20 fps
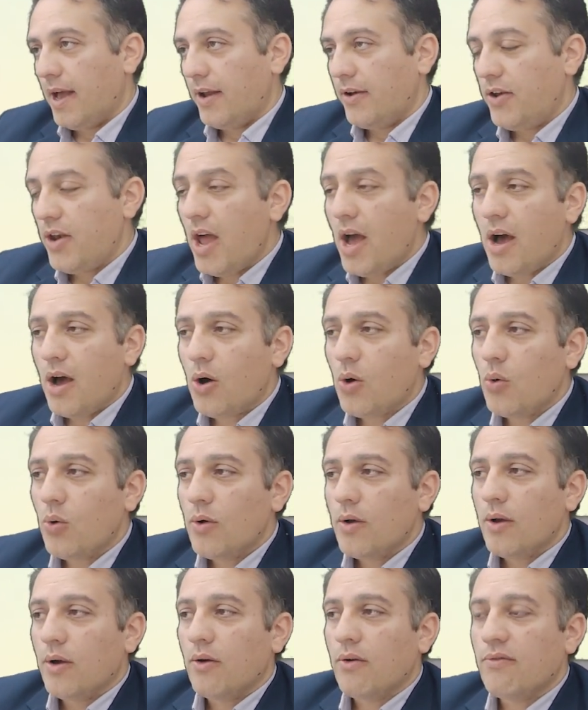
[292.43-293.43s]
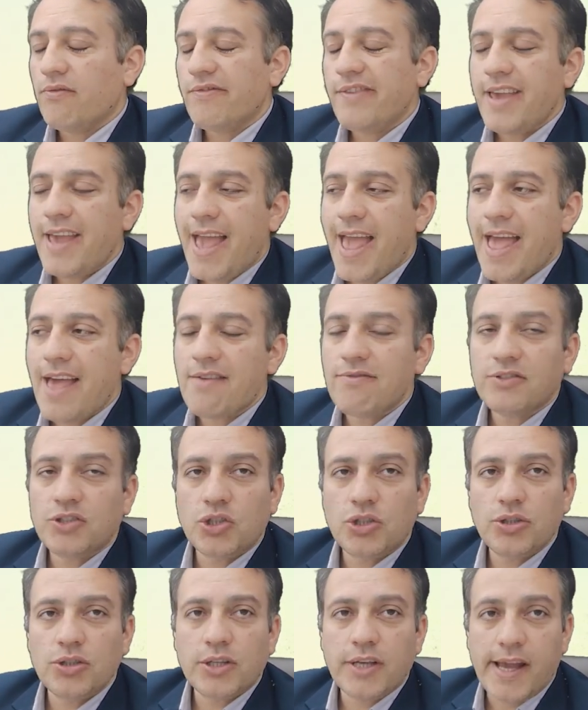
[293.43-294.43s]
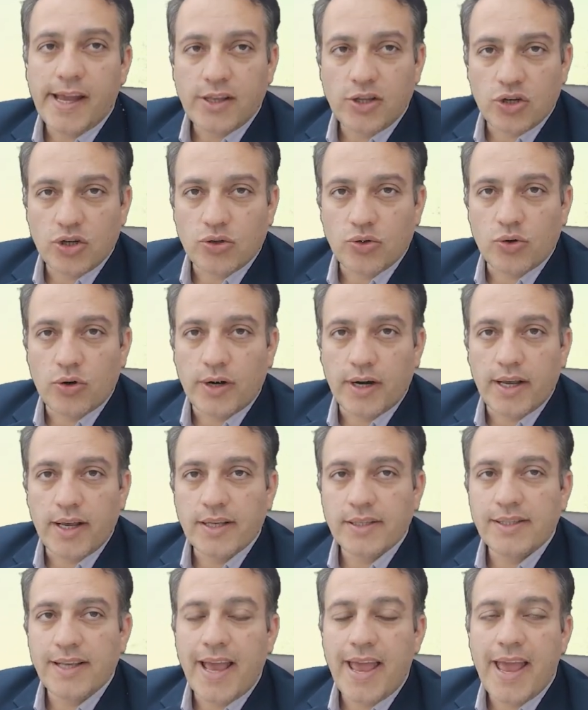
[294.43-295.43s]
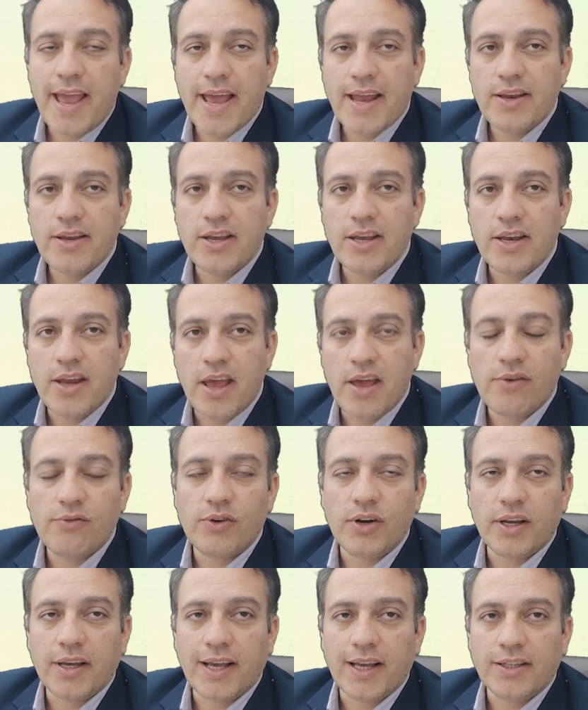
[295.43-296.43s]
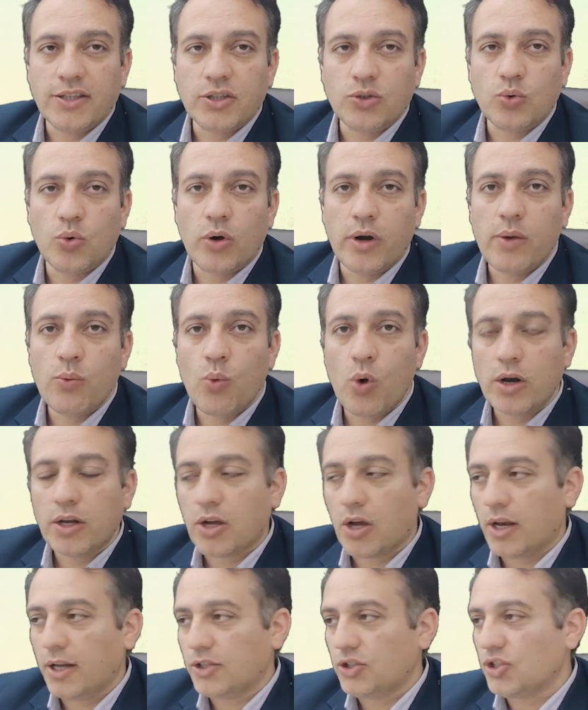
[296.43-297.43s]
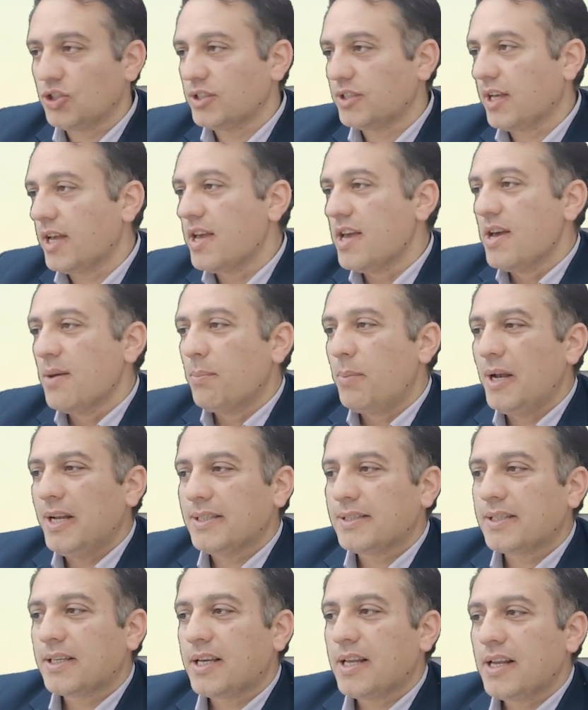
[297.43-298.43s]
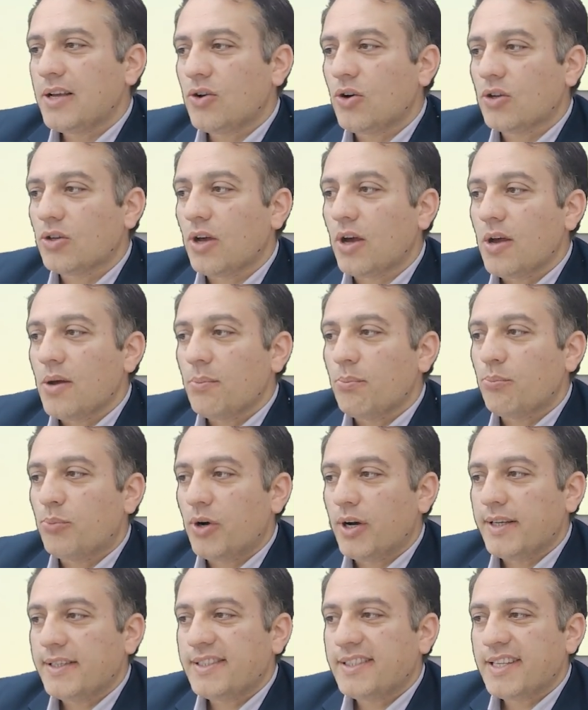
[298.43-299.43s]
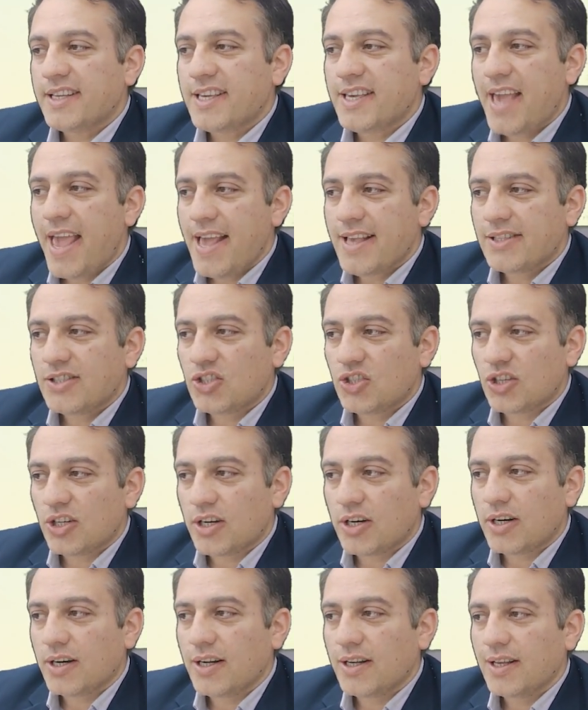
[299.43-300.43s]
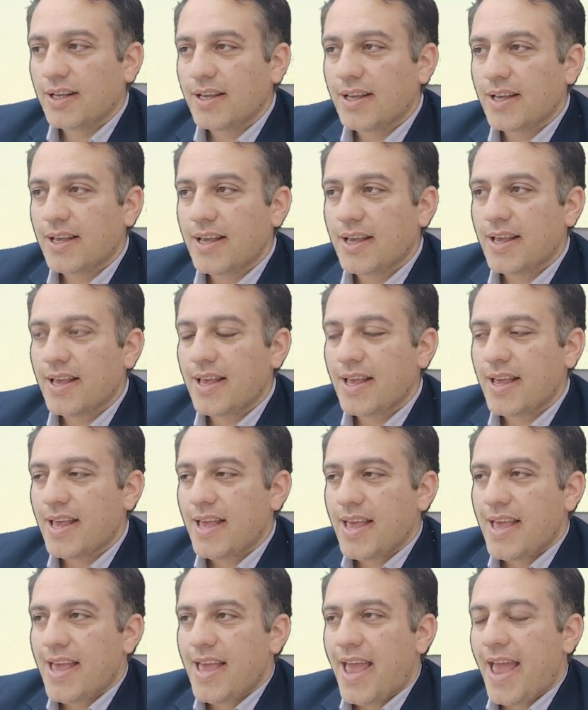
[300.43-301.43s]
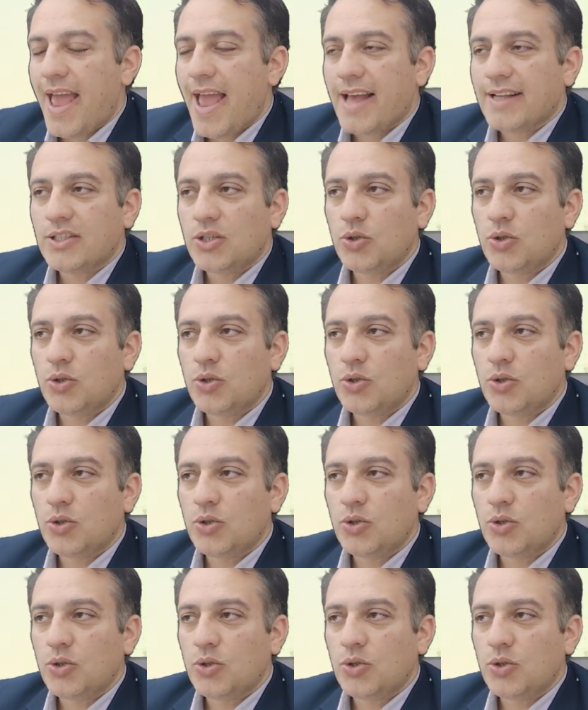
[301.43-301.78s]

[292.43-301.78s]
Now we have two categories, and in every category one collections. Please click on breast cancer, and